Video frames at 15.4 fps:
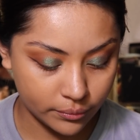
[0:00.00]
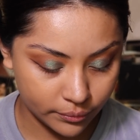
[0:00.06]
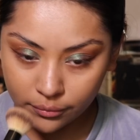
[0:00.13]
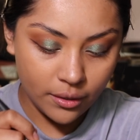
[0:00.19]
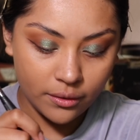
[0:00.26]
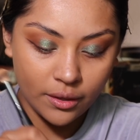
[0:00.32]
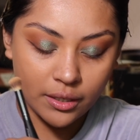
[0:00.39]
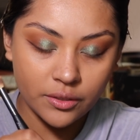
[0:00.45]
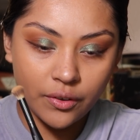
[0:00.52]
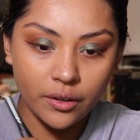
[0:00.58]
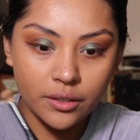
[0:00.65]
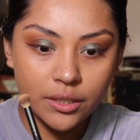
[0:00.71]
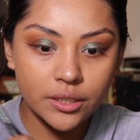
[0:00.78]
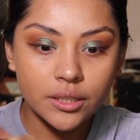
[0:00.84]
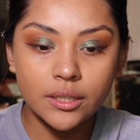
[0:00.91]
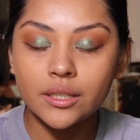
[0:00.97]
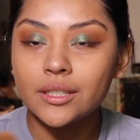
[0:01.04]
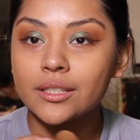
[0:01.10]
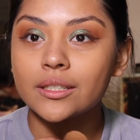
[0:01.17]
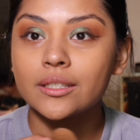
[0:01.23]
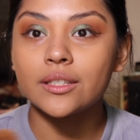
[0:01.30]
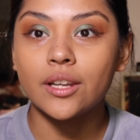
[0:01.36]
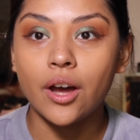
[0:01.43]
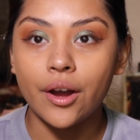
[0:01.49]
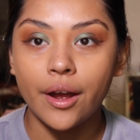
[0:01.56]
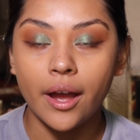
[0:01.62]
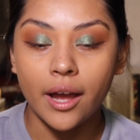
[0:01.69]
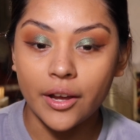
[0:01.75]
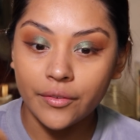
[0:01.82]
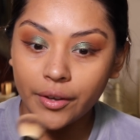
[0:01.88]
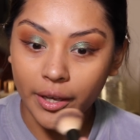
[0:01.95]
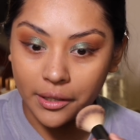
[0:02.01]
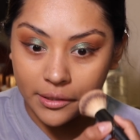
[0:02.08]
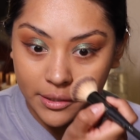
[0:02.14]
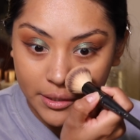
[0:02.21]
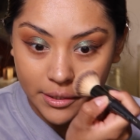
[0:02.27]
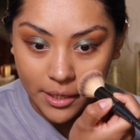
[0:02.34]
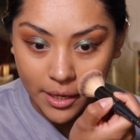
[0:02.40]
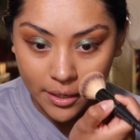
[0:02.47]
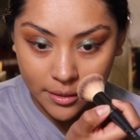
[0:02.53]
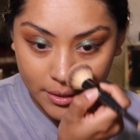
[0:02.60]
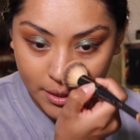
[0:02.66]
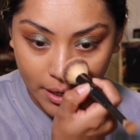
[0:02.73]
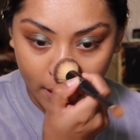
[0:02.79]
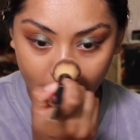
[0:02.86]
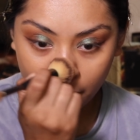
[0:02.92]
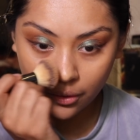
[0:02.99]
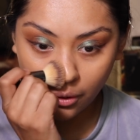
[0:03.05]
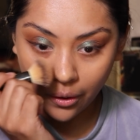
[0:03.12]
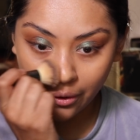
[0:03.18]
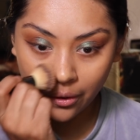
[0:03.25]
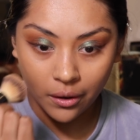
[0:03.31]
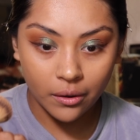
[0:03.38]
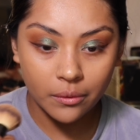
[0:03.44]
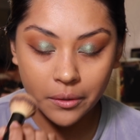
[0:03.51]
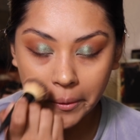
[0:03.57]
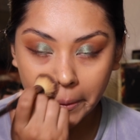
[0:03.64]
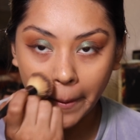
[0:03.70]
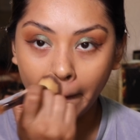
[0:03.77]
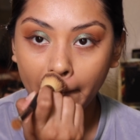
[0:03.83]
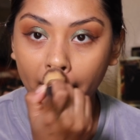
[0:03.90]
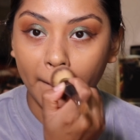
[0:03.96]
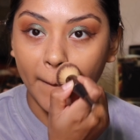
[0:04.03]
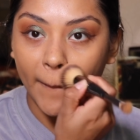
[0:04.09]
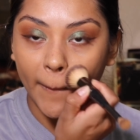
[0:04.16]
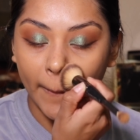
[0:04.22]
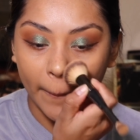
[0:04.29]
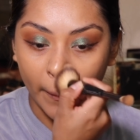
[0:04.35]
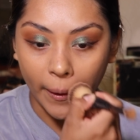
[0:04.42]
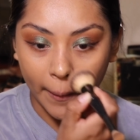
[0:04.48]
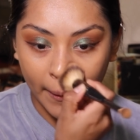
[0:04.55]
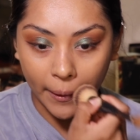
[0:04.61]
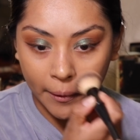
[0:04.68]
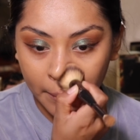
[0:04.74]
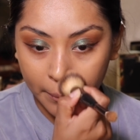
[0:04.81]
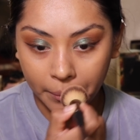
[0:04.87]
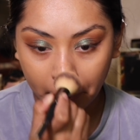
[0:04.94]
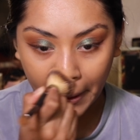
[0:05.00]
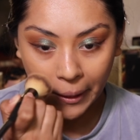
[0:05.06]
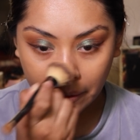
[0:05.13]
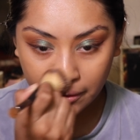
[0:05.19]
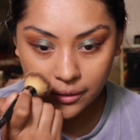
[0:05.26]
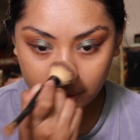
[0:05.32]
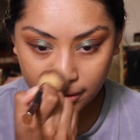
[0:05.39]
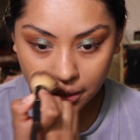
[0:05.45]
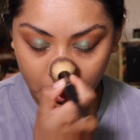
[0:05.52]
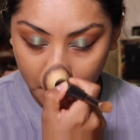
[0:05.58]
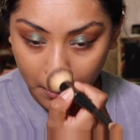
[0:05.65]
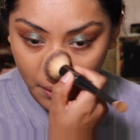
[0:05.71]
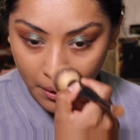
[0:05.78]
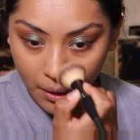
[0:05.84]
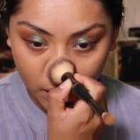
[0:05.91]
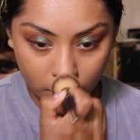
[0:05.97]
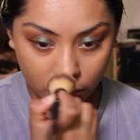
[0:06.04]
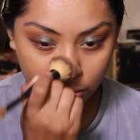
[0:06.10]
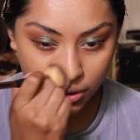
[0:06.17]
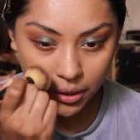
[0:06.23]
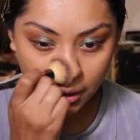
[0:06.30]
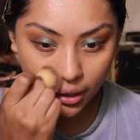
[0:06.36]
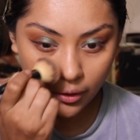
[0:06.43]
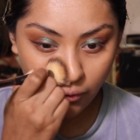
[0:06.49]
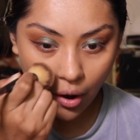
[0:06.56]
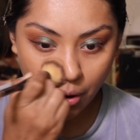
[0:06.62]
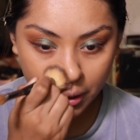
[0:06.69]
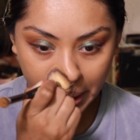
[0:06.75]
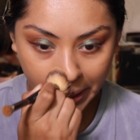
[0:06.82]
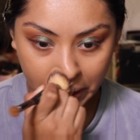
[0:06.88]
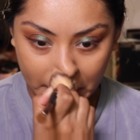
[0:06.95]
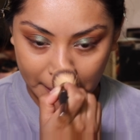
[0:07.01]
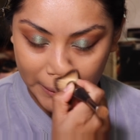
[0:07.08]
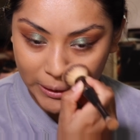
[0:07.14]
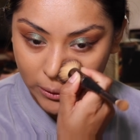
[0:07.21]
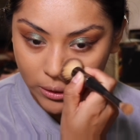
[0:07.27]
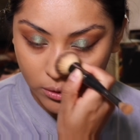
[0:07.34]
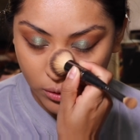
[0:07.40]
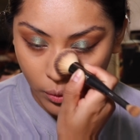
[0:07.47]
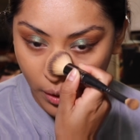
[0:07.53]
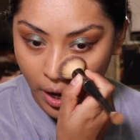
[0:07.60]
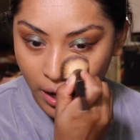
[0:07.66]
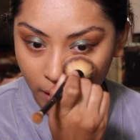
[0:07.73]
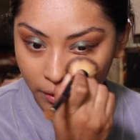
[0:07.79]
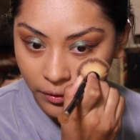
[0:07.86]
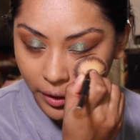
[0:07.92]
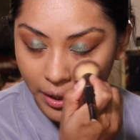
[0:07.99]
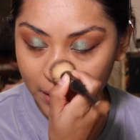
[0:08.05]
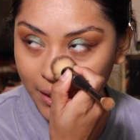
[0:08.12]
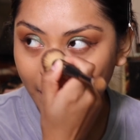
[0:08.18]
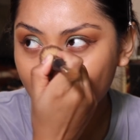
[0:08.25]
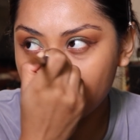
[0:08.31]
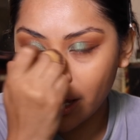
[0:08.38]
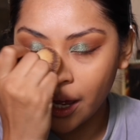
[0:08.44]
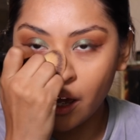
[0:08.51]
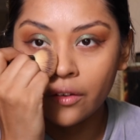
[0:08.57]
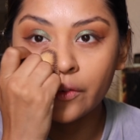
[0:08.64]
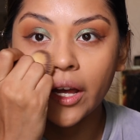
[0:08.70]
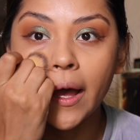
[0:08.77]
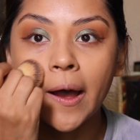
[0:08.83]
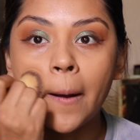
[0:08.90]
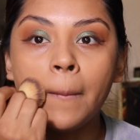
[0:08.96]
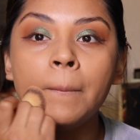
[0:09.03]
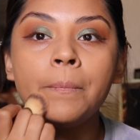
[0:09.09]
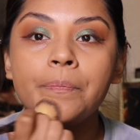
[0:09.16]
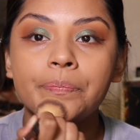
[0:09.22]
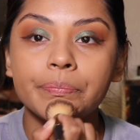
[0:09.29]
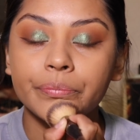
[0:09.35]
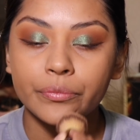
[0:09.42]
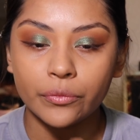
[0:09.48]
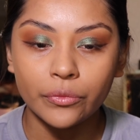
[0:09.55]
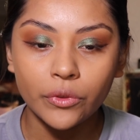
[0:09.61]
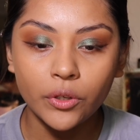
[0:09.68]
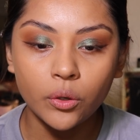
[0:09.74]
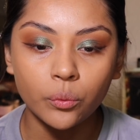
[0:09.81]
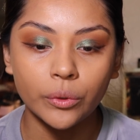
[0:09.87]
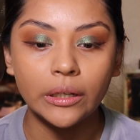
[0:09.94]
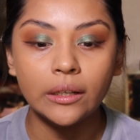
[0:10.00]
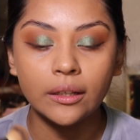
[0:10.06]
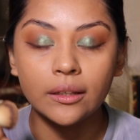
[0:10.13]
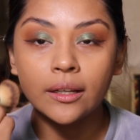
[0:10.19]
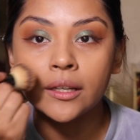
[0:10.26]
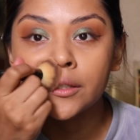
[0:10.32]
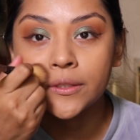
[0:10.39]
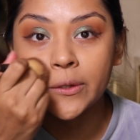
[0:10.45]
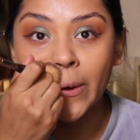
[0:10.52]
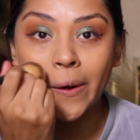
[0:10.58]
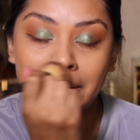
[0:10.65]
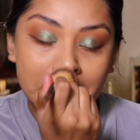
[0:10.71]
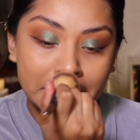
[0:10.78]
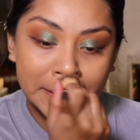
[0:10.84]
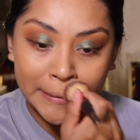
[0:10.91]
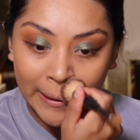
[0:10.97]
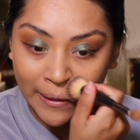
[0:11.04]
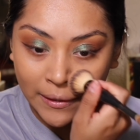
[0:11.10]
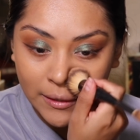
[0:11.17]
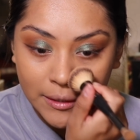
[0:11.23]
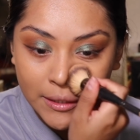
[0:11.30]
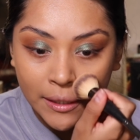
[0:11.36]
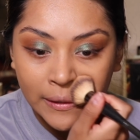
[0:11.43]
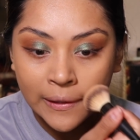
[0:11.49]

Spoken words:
And this foundation does not have a scent at all, which I'm very impressed. Usually foundations do have tend to have a really strong scent.